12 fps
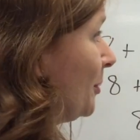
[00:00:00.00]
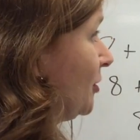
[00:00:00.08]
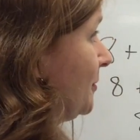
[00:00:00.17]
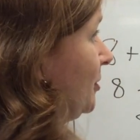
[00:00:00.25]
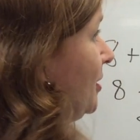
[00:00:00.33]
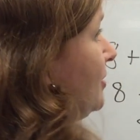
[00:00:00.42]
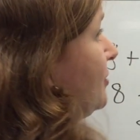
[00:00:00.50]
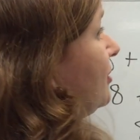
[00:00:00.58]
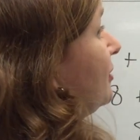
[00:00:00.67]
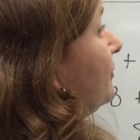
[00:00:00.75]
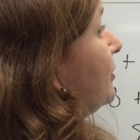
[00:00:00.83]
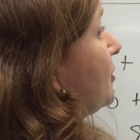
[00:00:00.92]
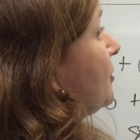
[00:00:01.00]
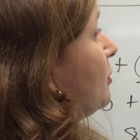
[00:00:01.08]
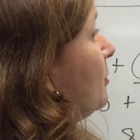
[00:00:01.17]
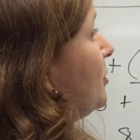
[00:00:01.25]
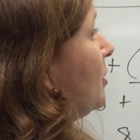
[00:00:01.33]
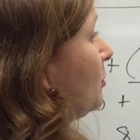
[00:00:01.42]
multiplication and division, so
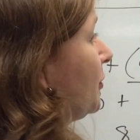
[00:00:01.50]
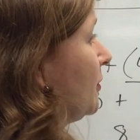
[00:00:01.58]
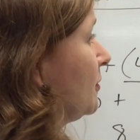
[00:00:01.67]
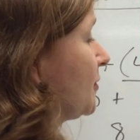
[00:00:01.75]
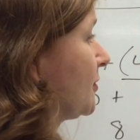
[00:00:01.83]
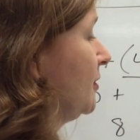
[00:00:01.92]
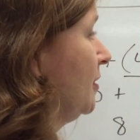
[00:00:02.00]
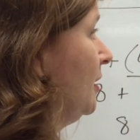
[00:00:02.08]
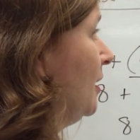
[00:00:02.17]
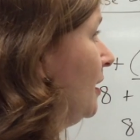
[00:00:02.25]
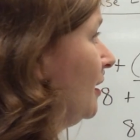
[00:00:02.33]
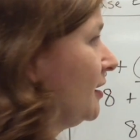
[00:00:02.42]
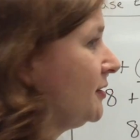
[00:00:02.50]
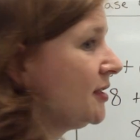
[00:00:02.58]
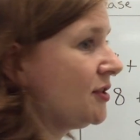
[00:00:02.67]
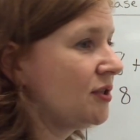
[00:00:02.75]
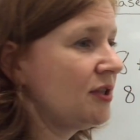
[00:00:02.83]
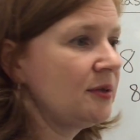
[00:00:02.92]
I'm done with those.
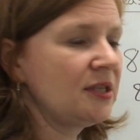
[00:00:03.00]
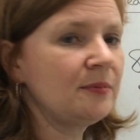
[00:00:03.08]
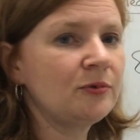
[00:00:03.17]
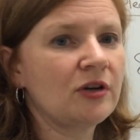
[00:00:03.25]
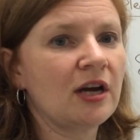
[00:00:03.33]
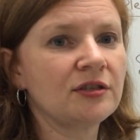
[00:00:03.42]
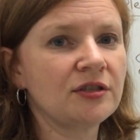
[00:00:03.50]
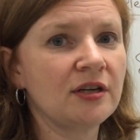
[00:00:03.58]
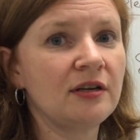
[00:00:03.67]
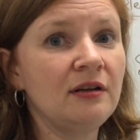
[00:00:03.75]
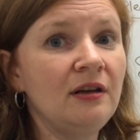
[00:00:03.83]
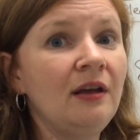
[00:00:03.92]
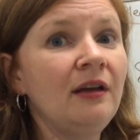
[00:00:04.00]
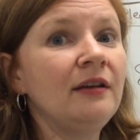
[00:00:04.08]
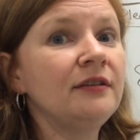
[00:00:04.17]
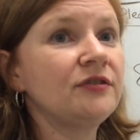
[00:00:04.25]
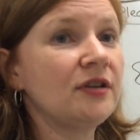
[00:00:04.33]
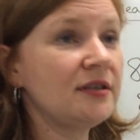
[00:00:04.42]
Addition and subtraction,
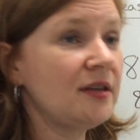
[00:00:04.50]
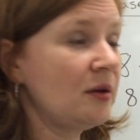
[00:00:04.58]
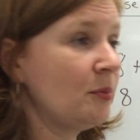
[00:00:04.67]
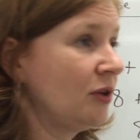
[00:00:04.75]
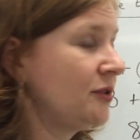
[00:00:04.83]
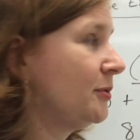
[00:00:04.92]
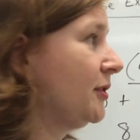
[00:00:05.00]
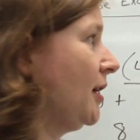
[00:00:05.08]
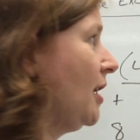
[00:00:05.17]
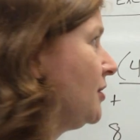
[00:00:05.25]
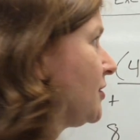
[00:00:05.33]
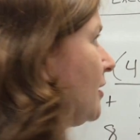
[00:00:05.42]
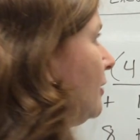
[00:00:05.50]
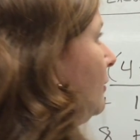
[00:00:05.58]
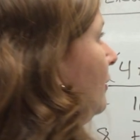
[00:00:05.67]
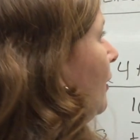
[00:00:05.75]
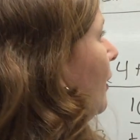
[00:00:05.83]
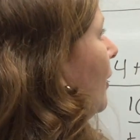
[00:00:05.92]
just like multiplication,
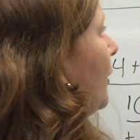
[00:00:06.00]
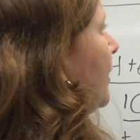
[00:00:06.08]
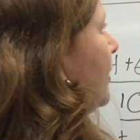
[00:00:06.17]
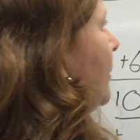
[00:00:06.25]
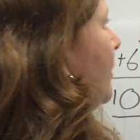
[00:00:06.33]
are in